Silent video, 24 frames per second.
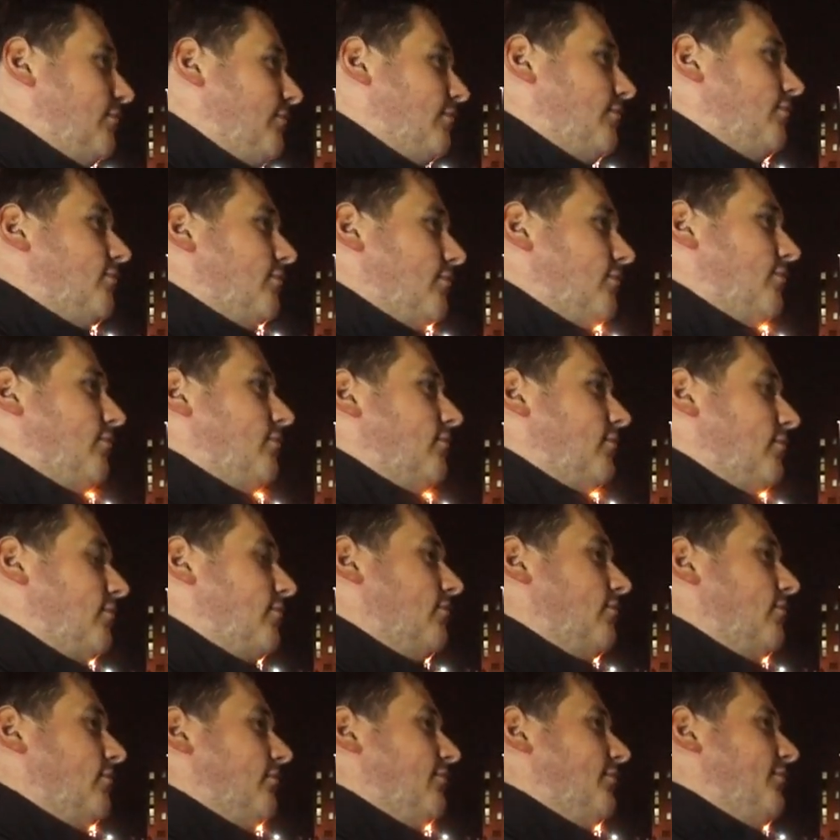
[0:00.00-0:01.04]

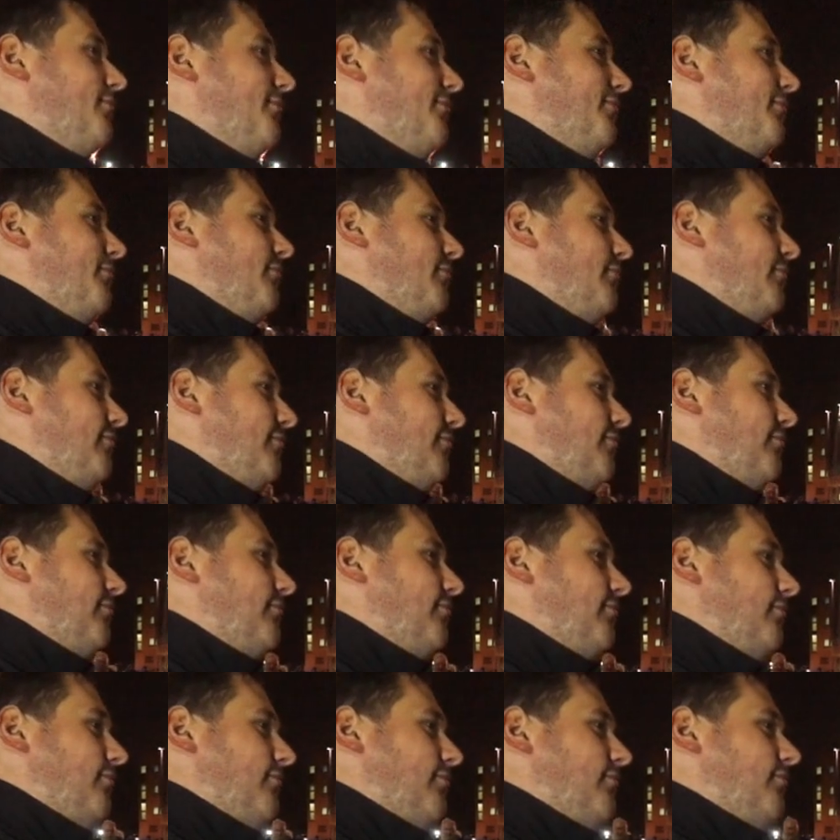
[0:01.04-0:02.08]

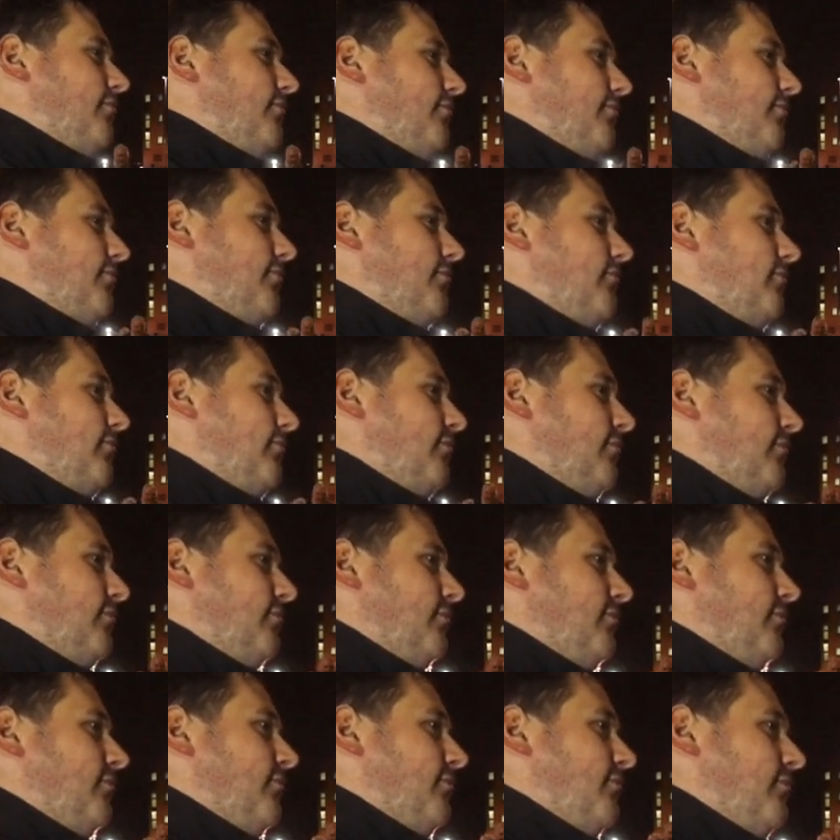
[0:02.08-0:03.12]

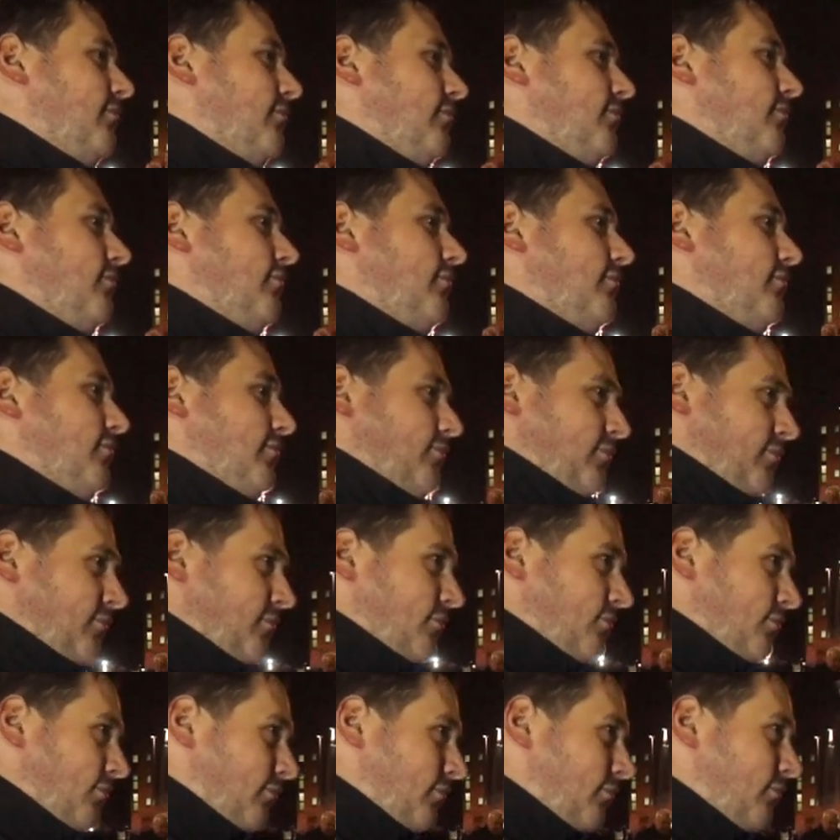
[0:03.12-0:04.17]

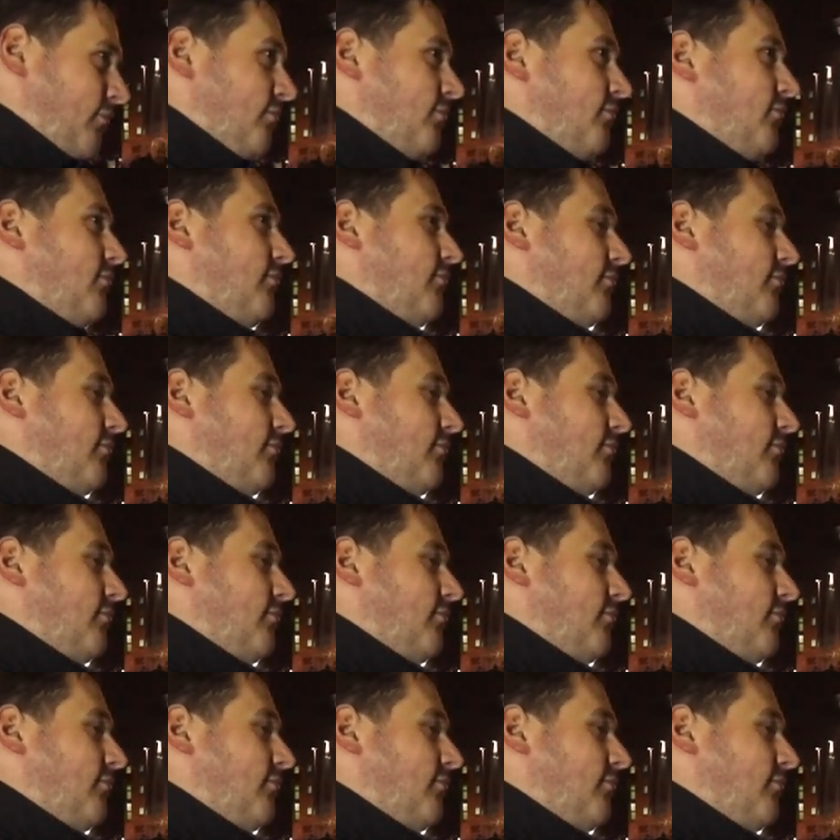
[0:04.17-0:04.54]
This person isn't speaking.